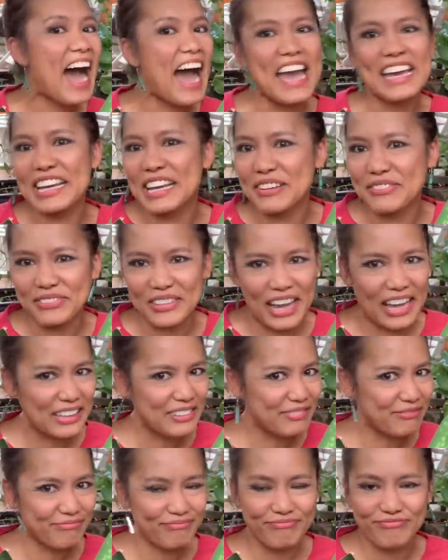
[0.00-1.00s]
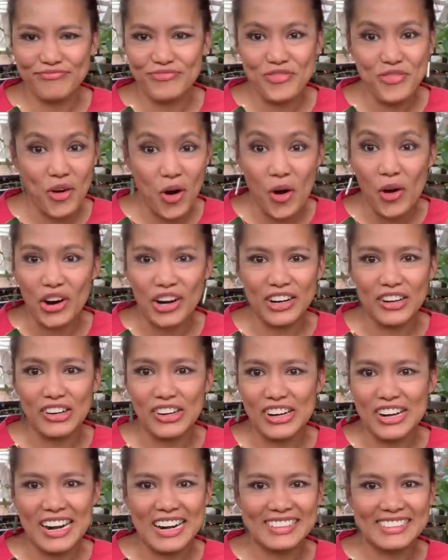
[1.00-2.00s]
I am not 4
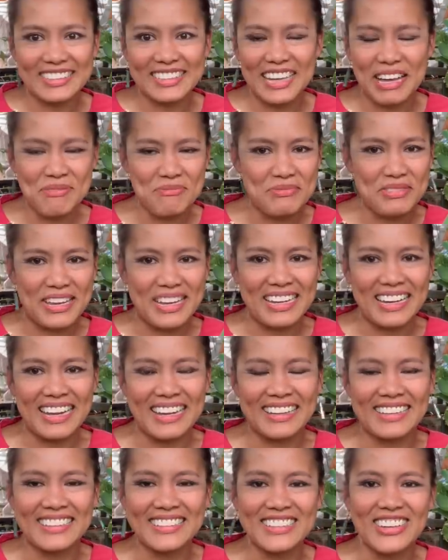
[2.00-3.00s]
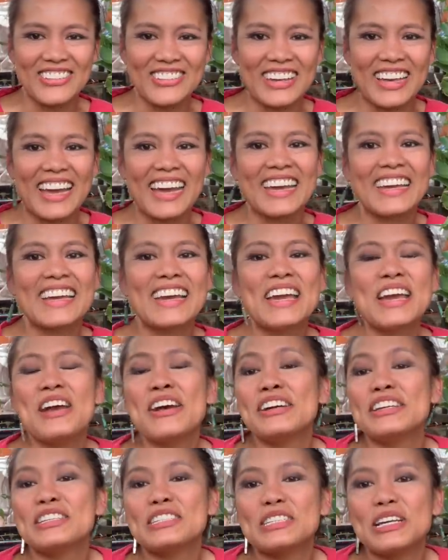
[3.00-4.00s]
or something else okay
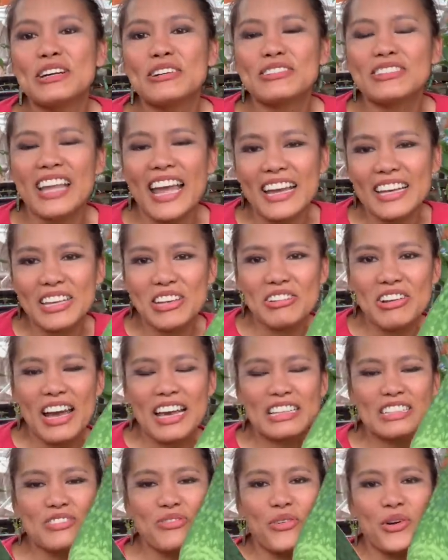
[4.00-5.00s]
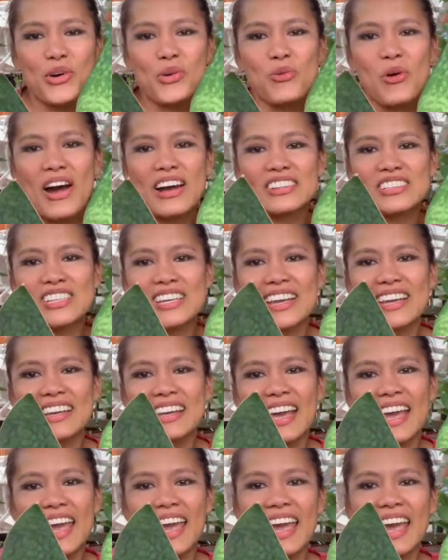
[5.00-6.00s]
so thank you guys for watching
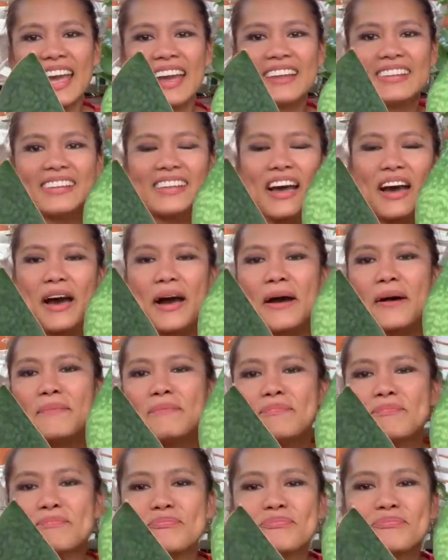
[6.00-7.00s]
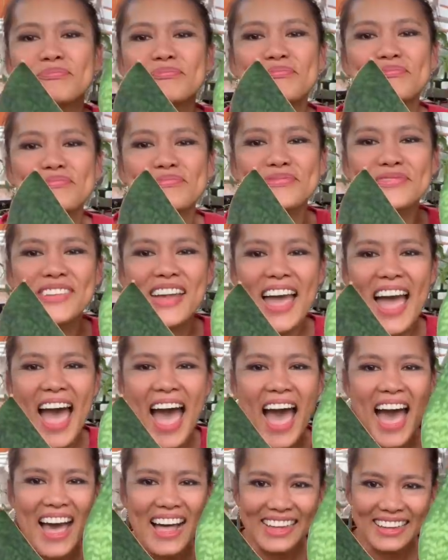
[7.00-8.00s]
and um,
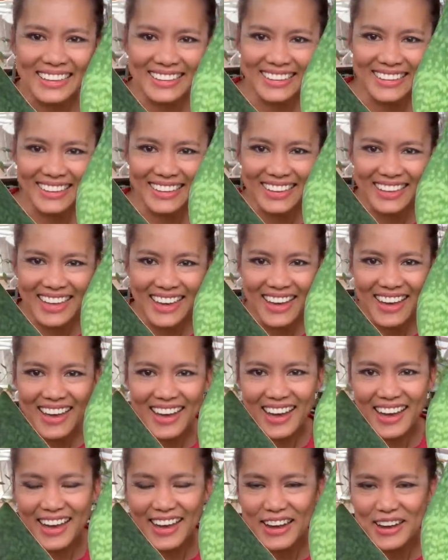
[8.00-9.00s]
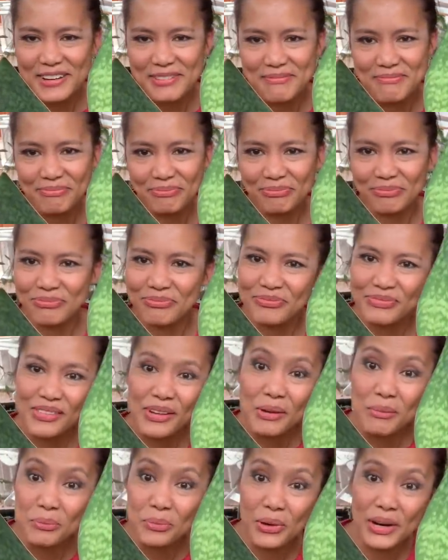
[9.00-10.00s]
I'll um,
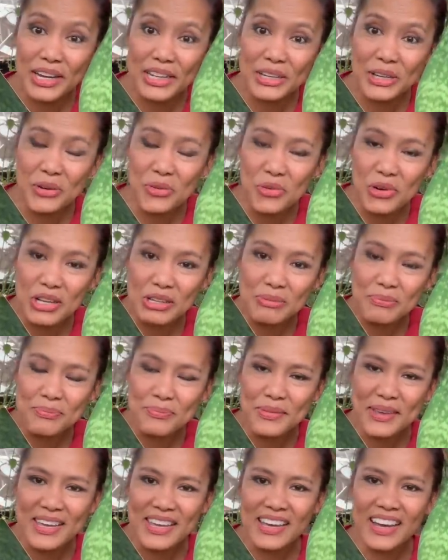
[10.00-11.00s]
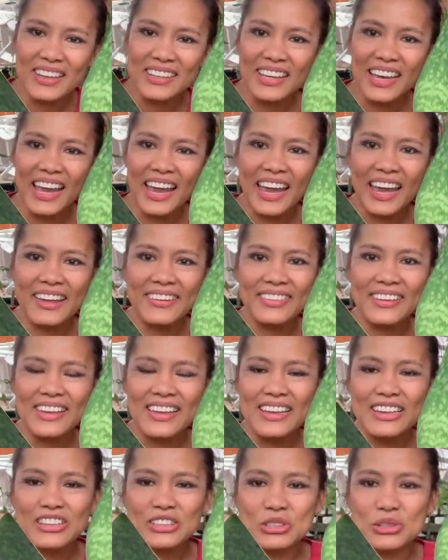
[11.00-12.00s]
bring you with me again
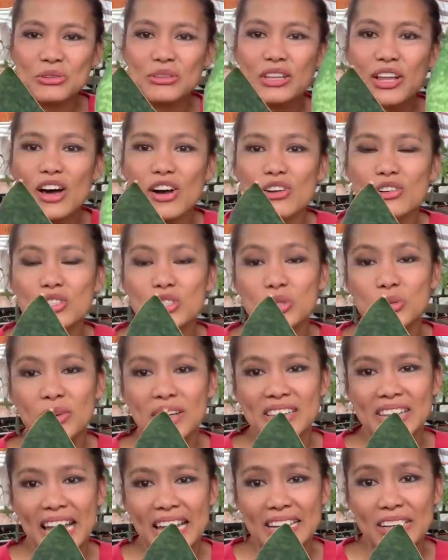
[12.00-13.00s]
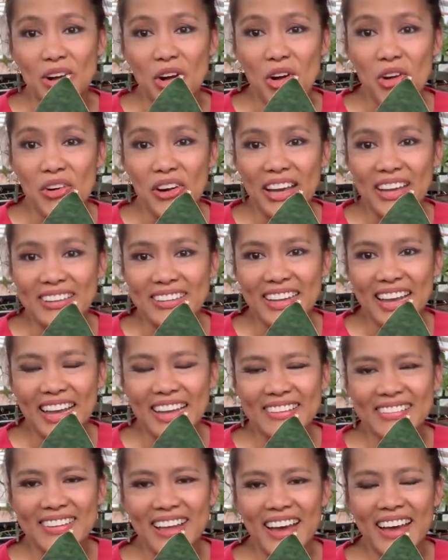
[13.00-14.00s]
to Lowe's when I go and
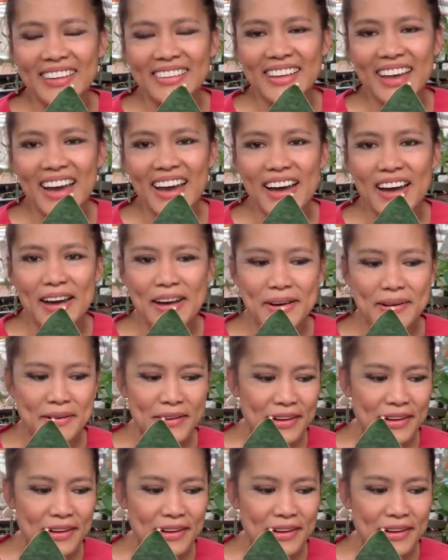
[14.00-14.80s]
get that uh,